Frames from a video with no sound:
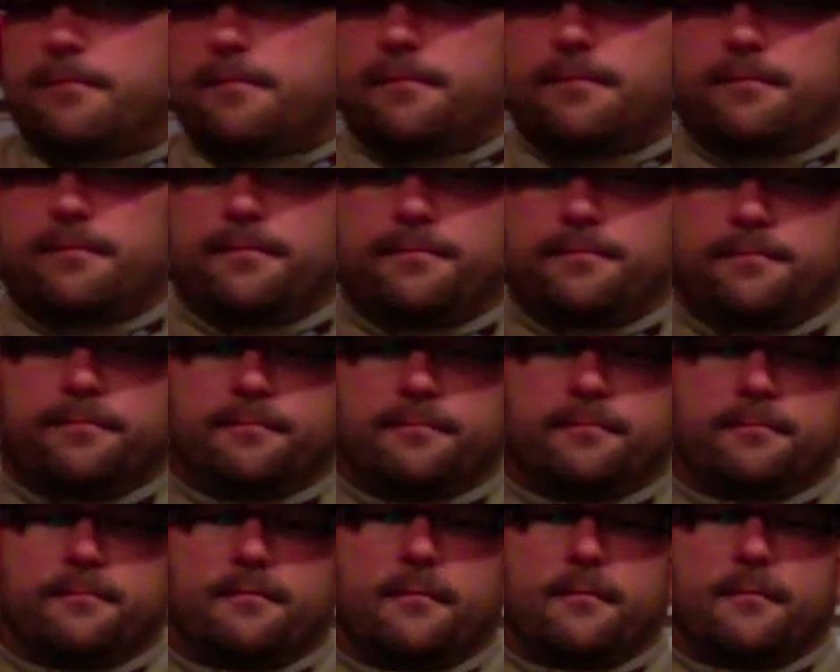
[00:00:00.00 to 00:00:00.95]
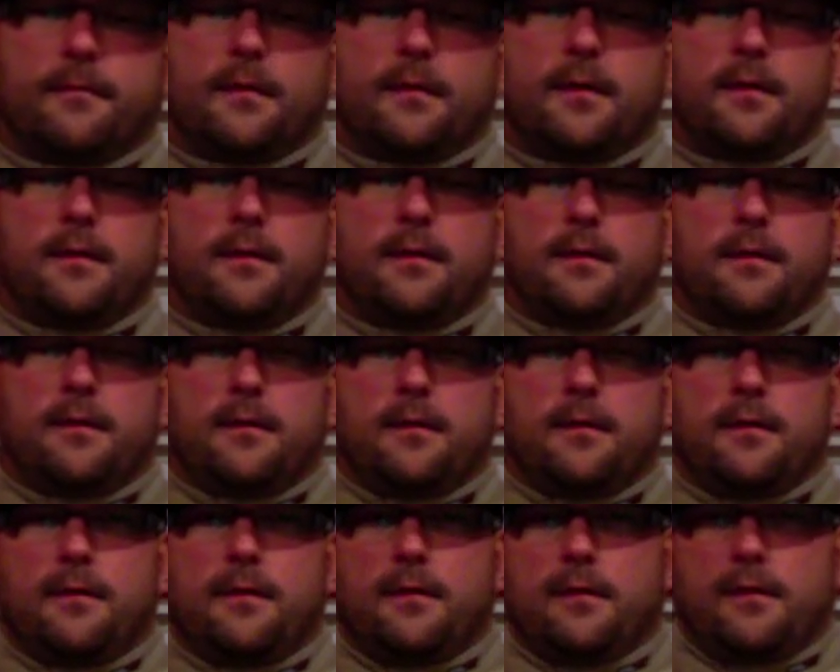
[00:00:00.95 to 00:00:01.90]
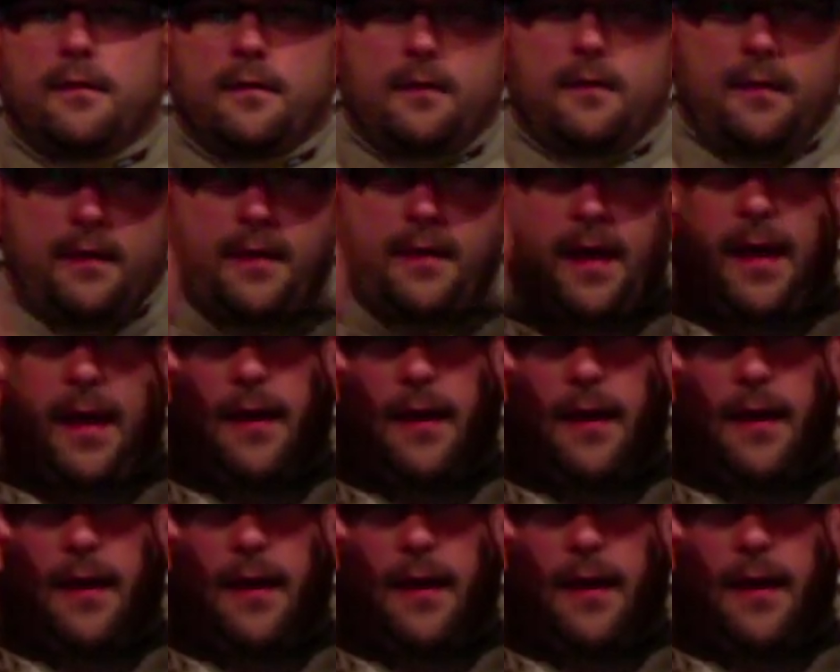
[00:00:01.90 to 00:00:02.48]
No words are spoken by the person on screen.